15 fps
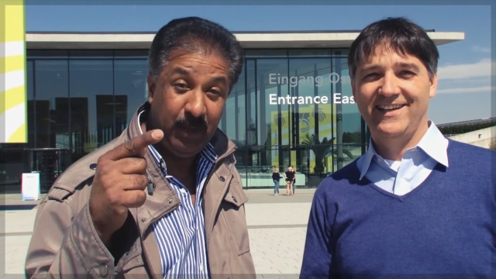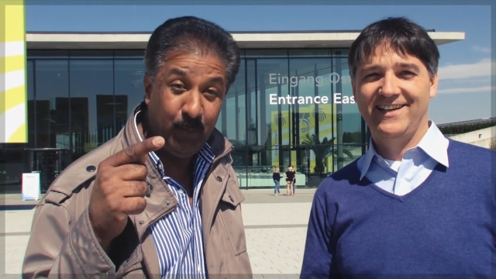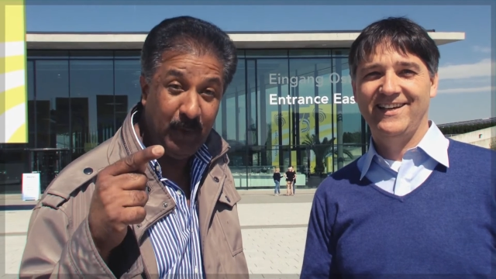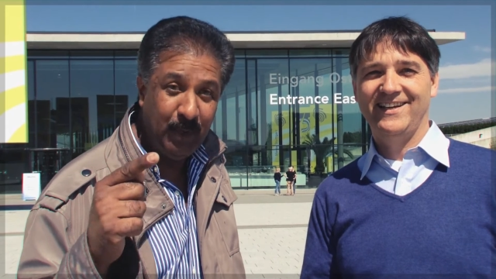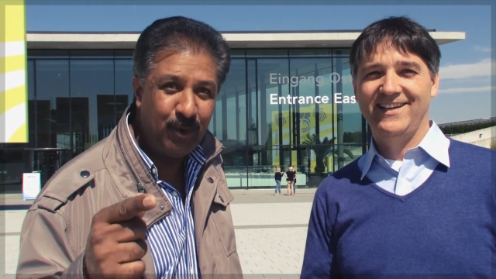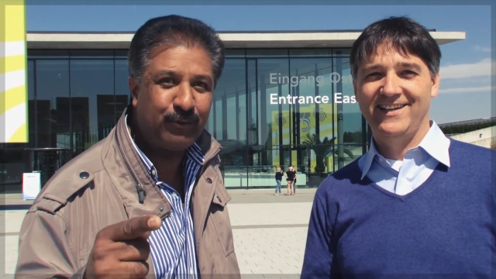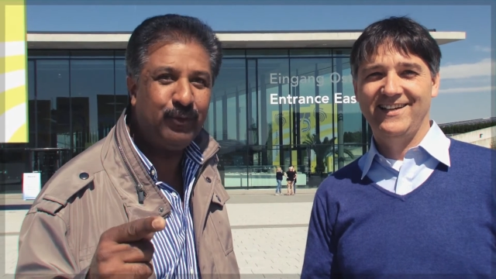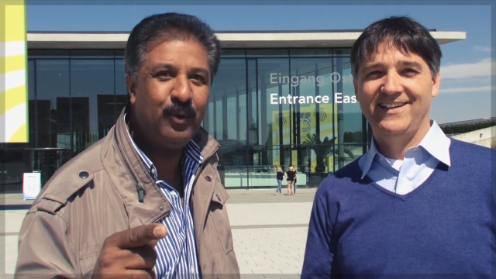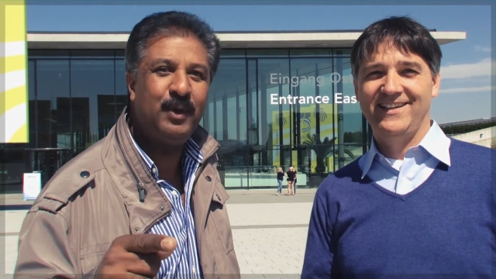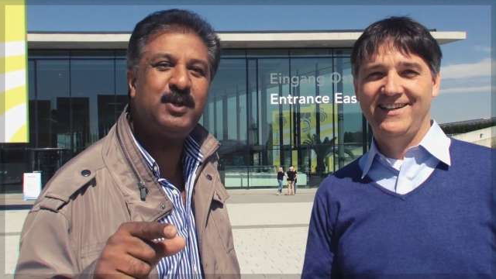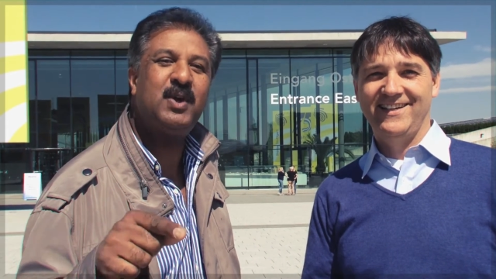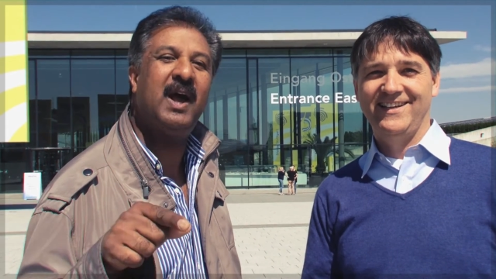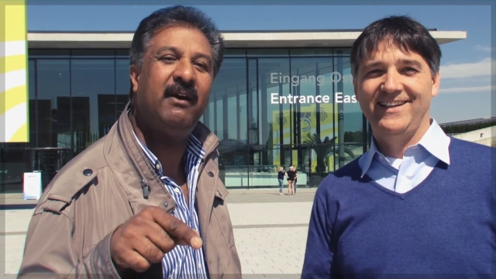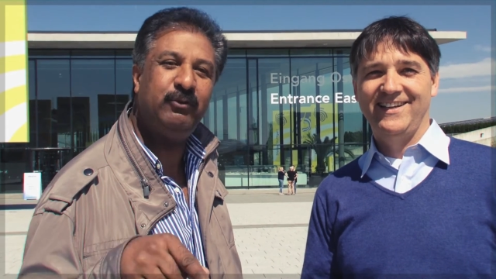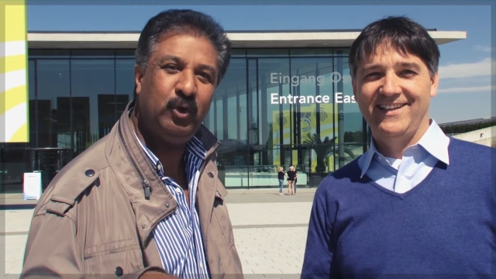Speaker 1: and we look
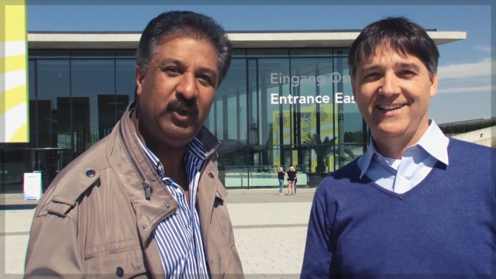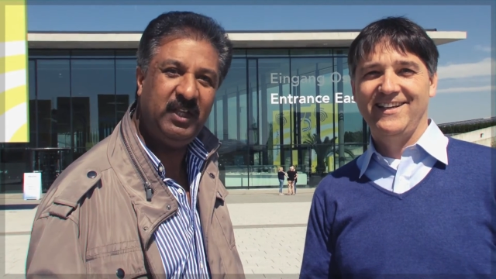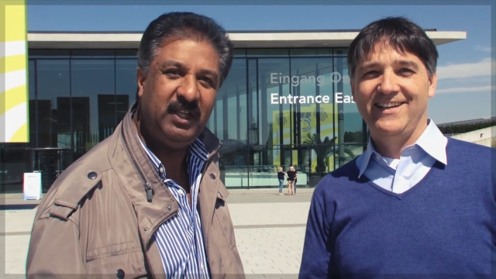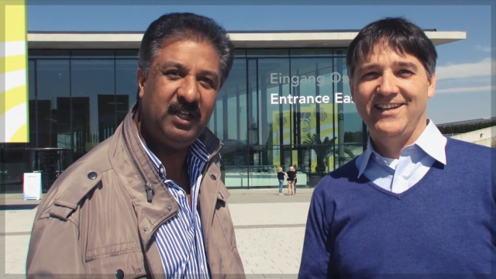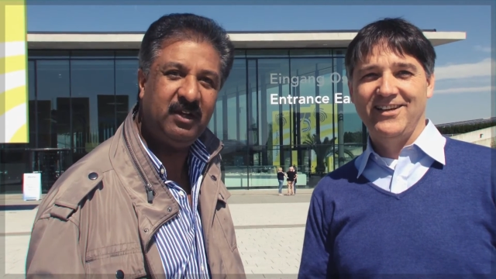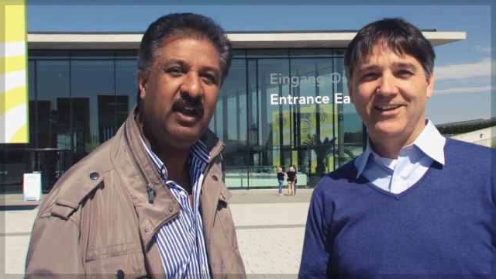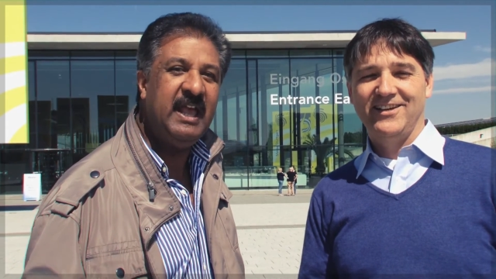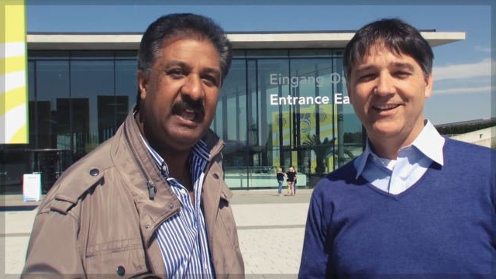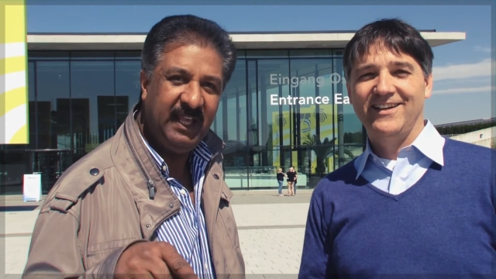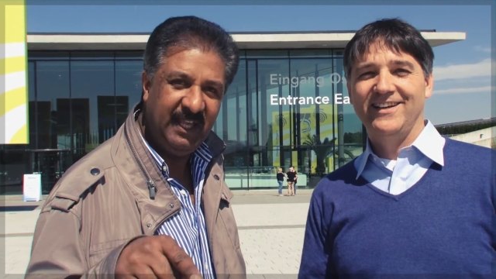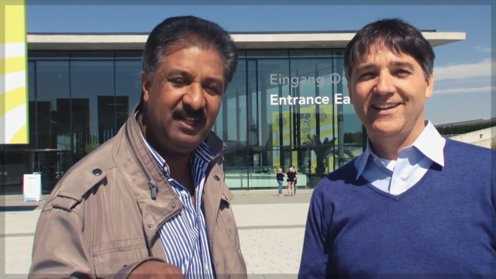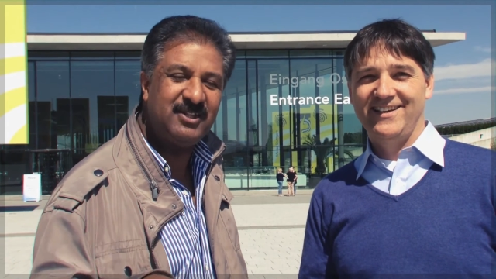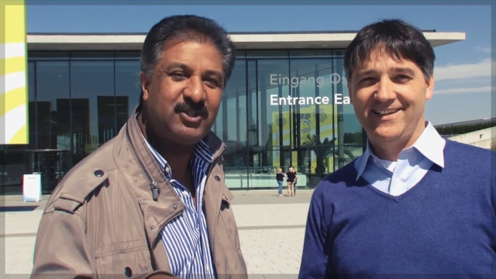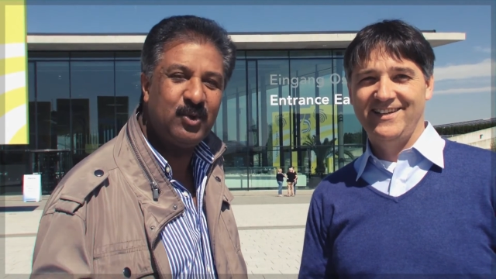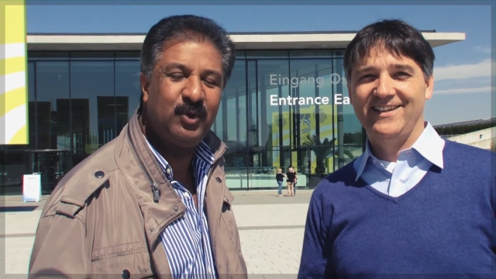forward to have you here
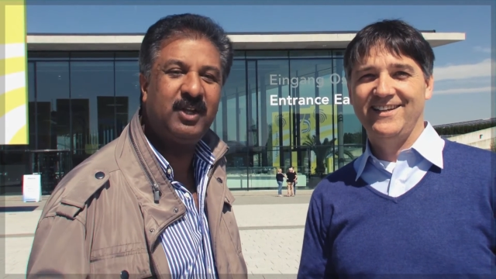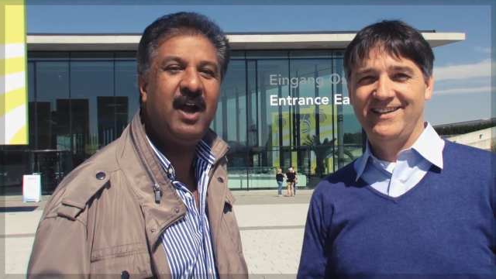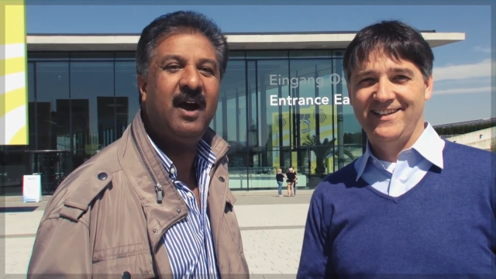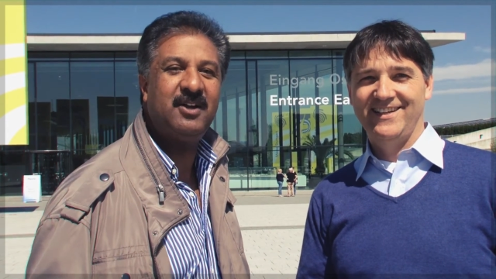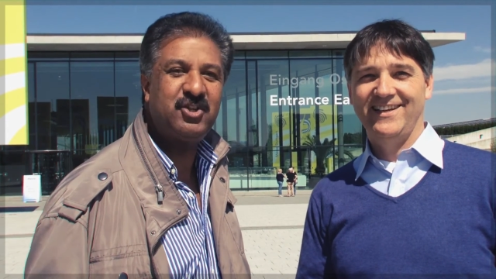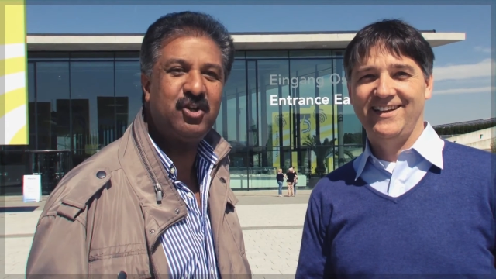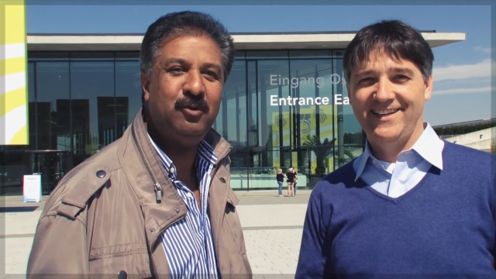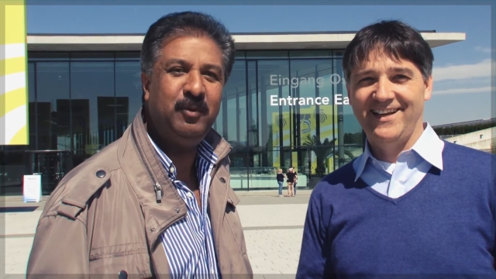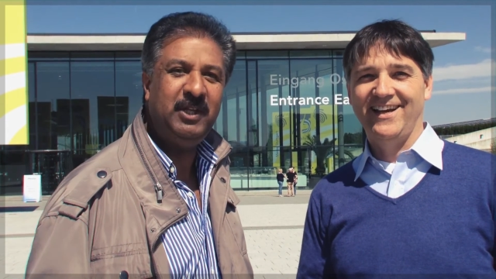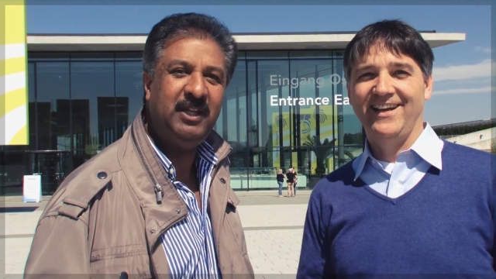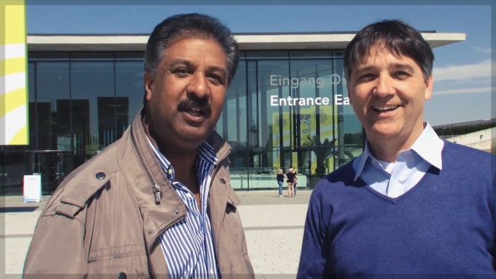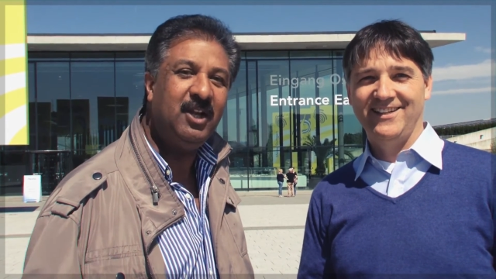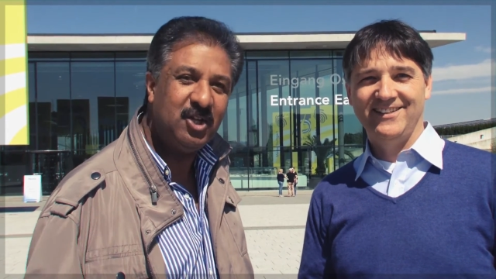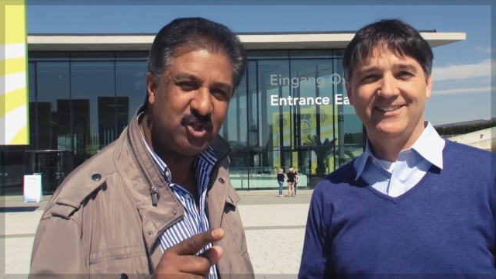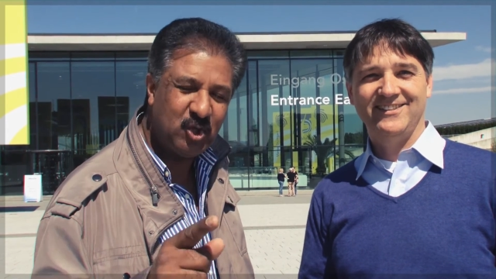in Stuttgart,
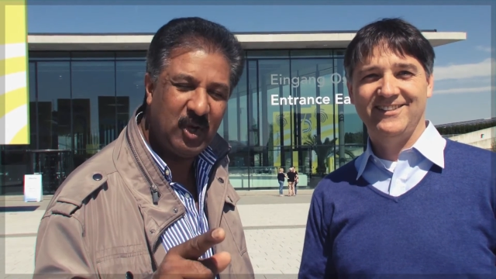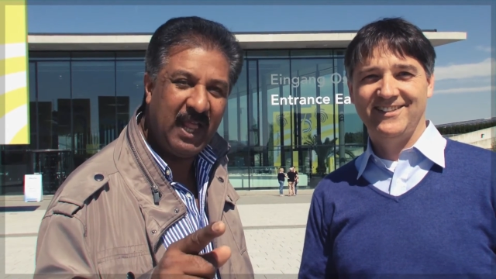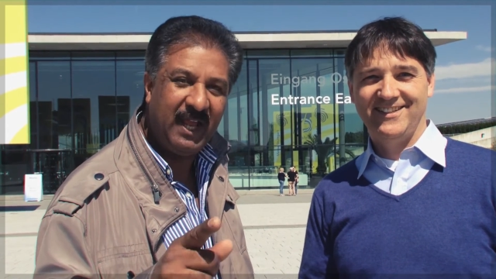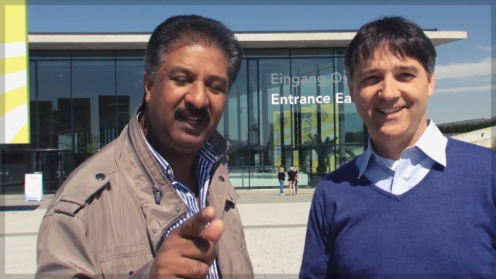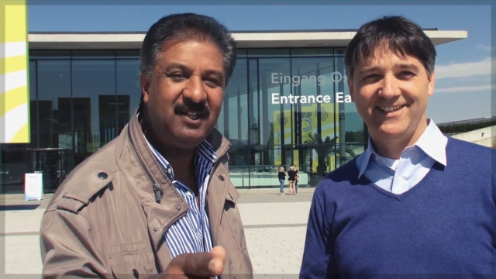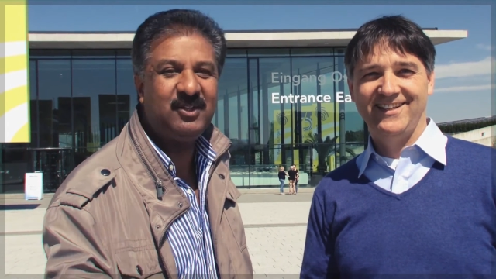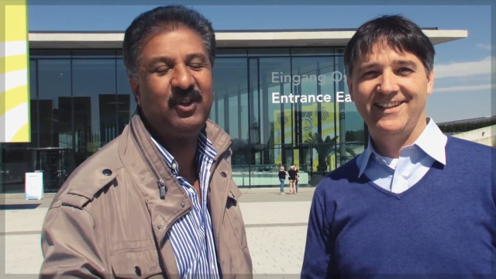Germany, yeah. July